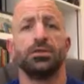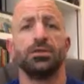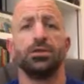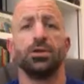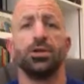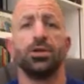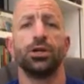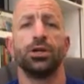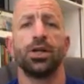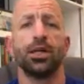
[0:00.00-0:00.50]
So
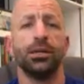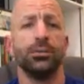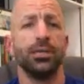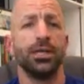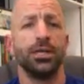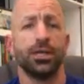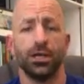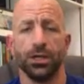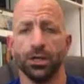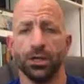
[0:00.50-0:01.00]
you're going to be
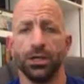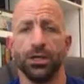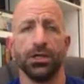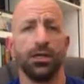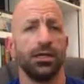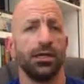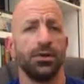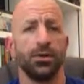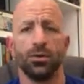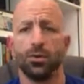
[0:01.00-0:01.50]
good
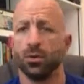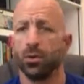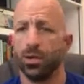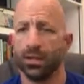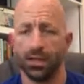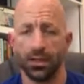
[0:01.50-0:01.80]
when